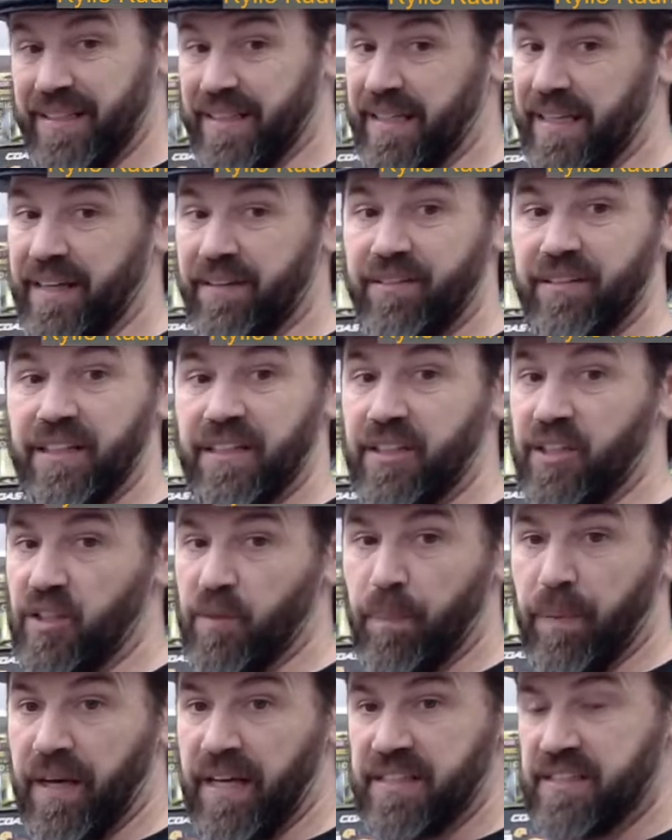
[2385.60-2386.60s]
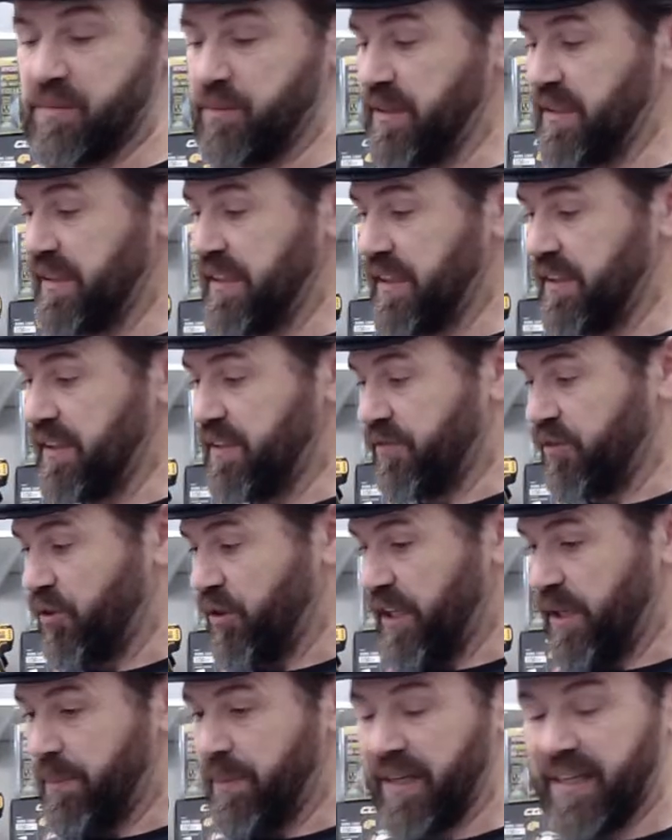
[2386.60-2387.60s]
everything you could possibly need for
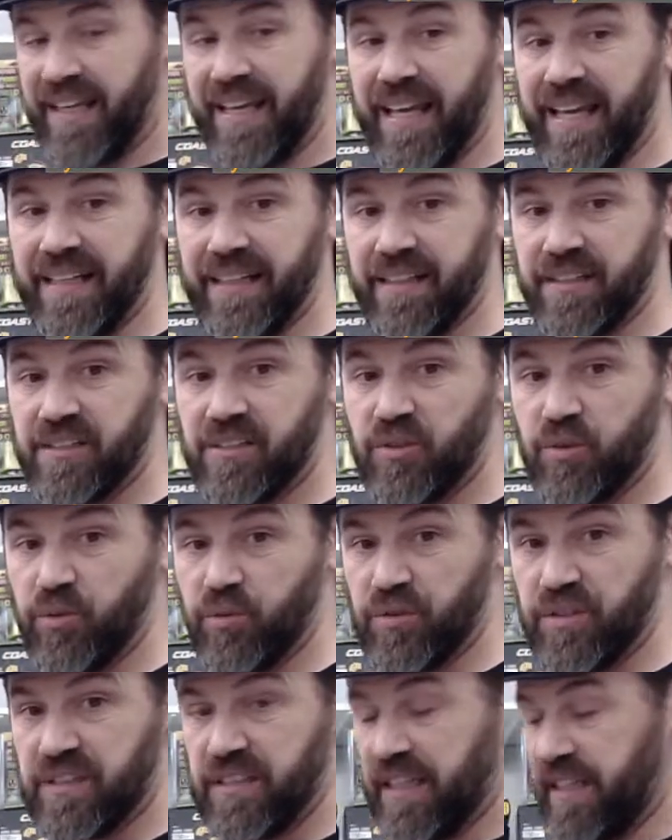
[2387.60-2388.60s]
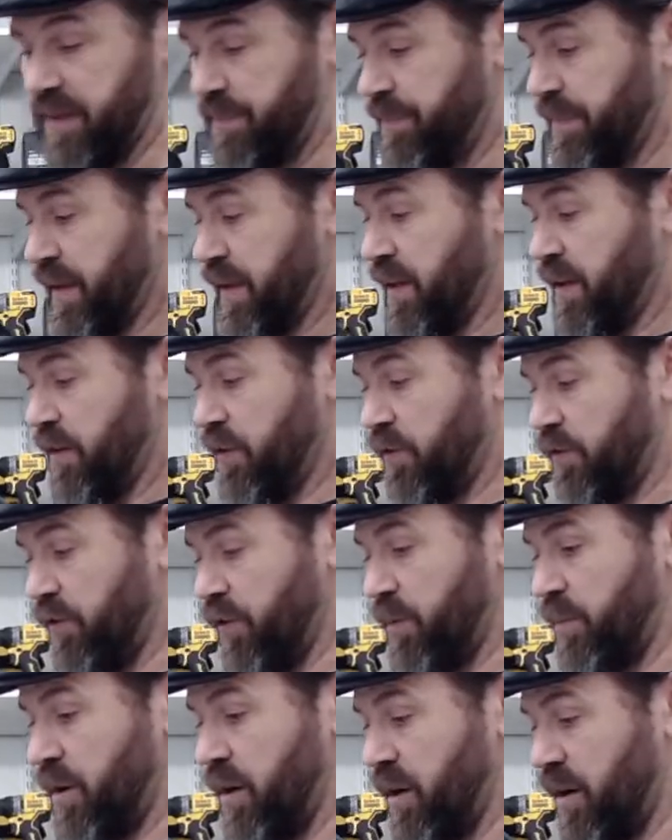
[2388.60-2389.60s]
a mechanics tool set
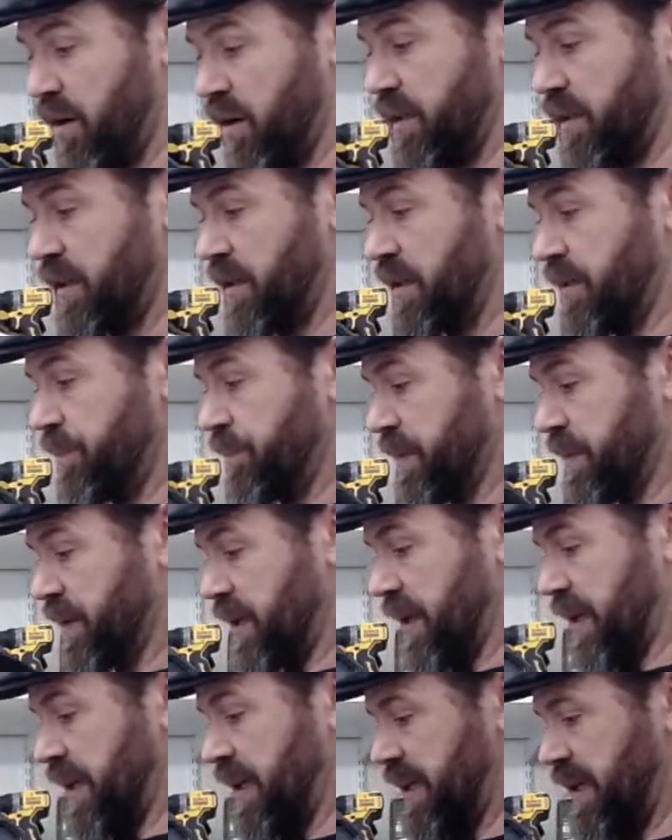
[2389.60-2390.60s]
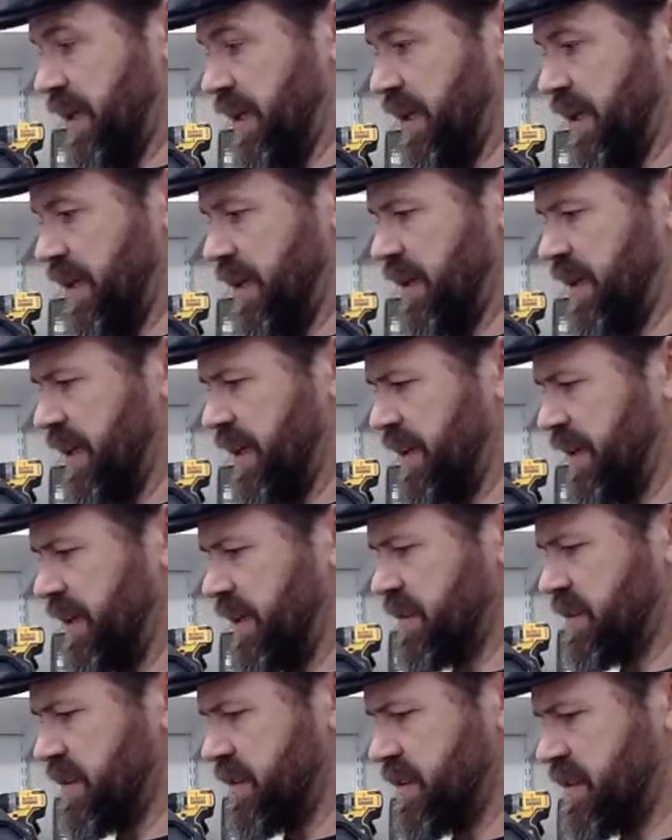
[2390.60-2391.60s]
from Hart. And I think
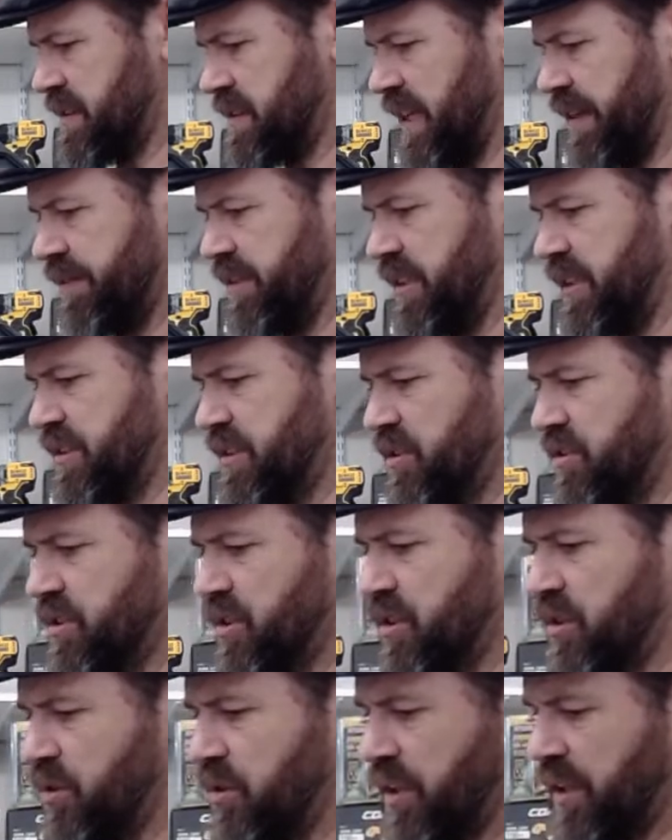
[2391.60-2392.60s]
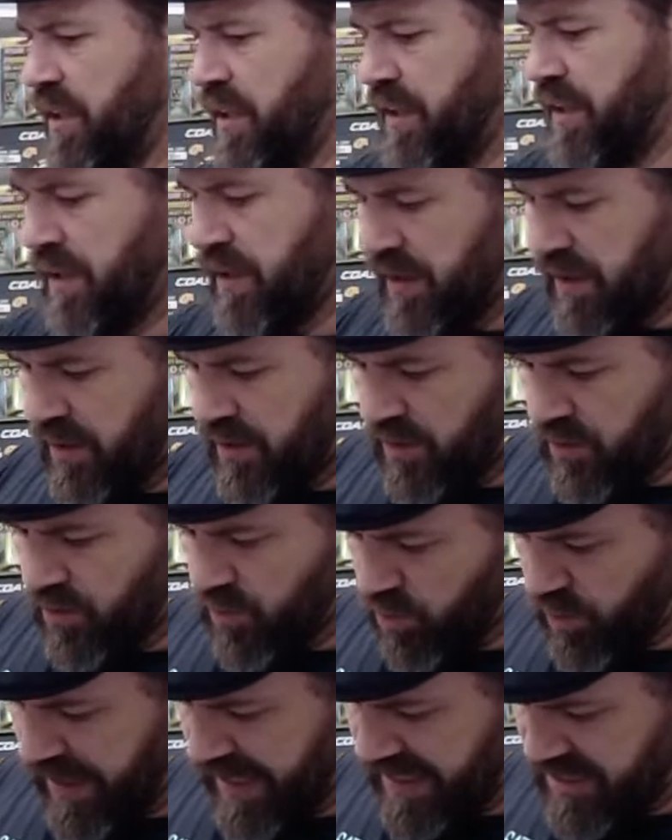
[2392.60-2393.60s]
it's a 72 tooth
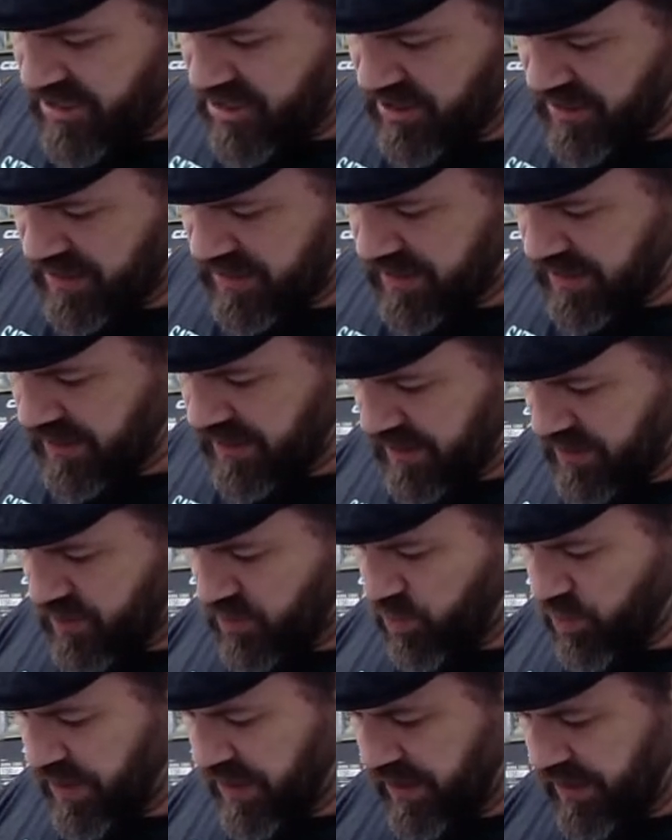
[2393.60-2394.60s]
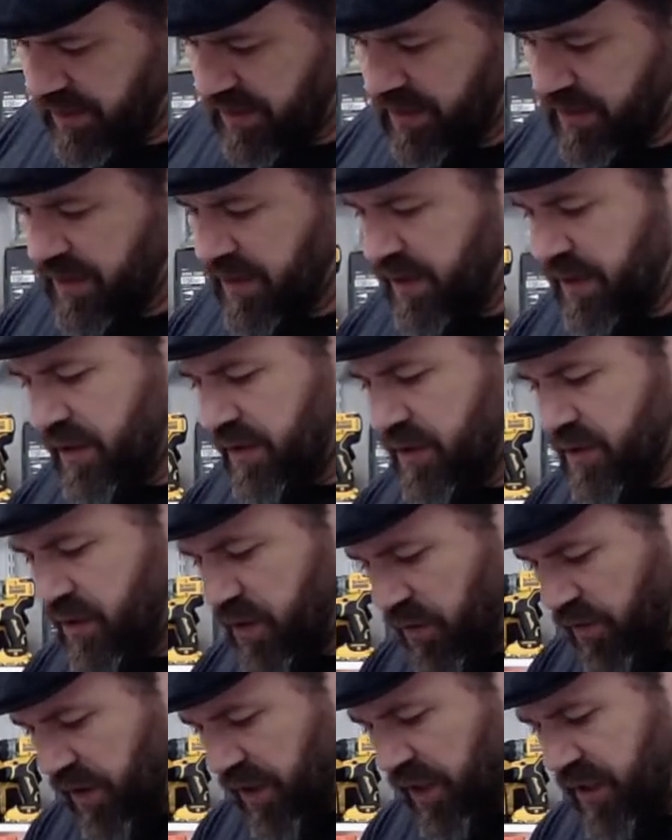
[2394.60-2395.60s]
ratchet as well. So
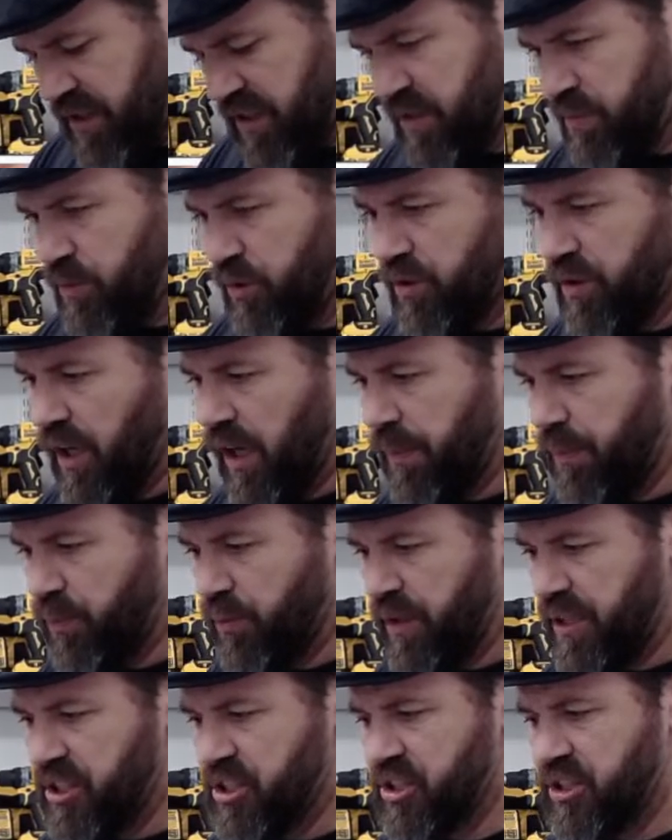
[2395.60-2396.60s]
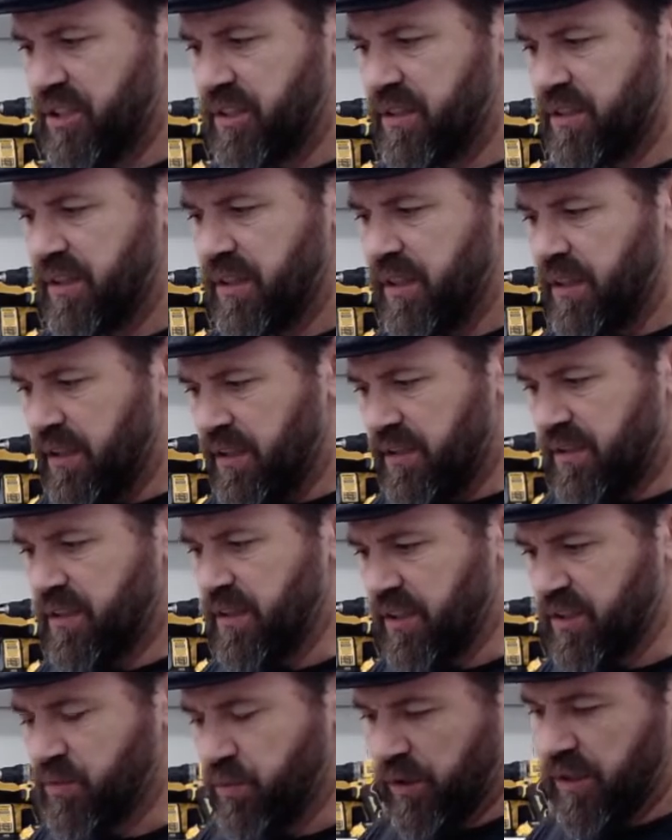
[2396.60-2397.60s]
very smooth operation.
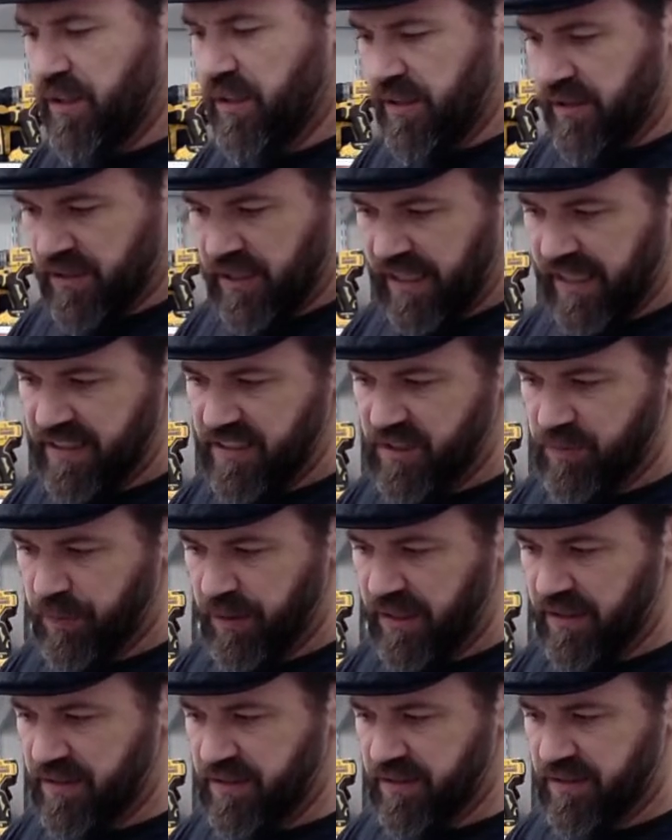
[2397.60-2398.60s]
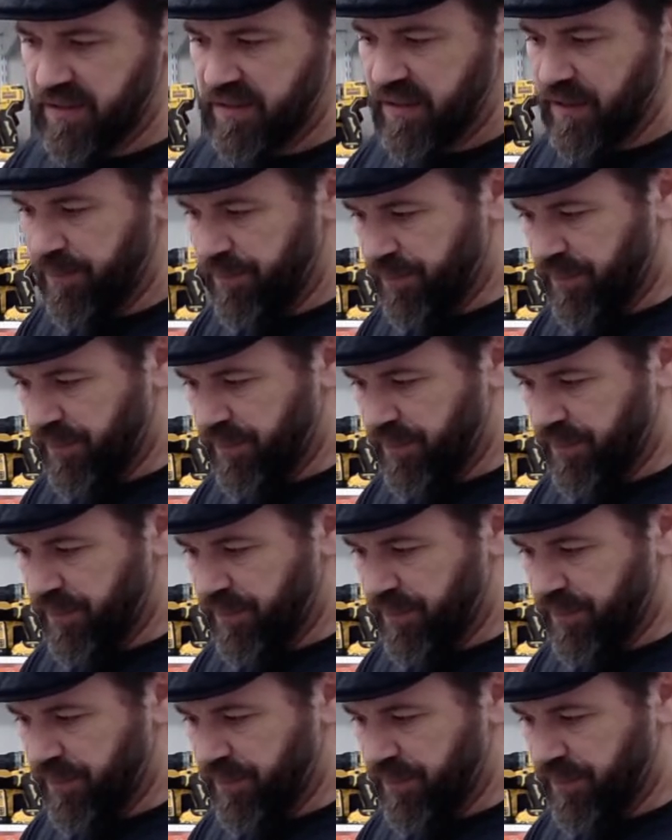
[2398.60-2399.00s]
Does well in tight spaces.